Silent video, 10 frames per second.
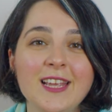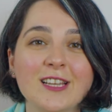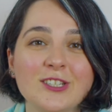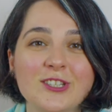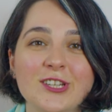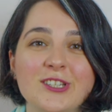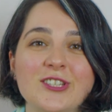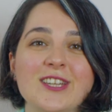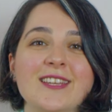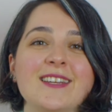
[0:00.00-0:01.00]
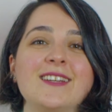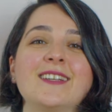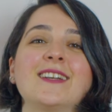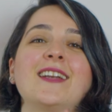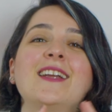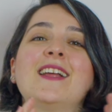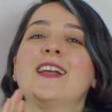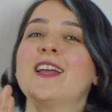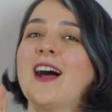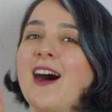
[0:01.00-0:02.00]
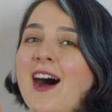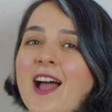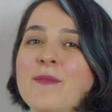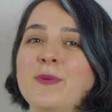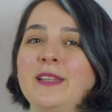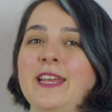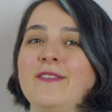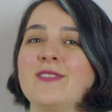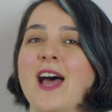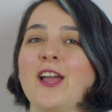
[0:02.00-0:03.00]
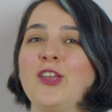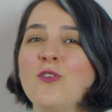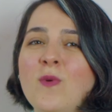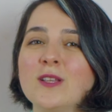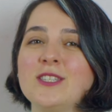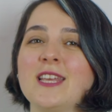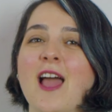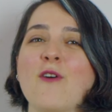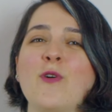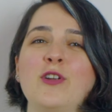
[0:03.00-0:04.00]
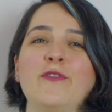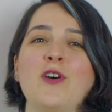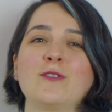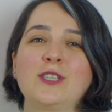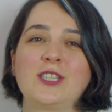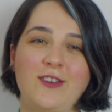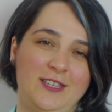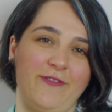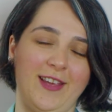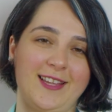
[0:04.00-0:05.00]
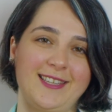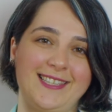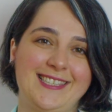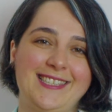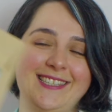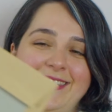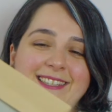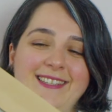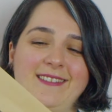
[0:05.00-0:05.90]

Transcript: English teacher, I believe that you want to get one of those certificates.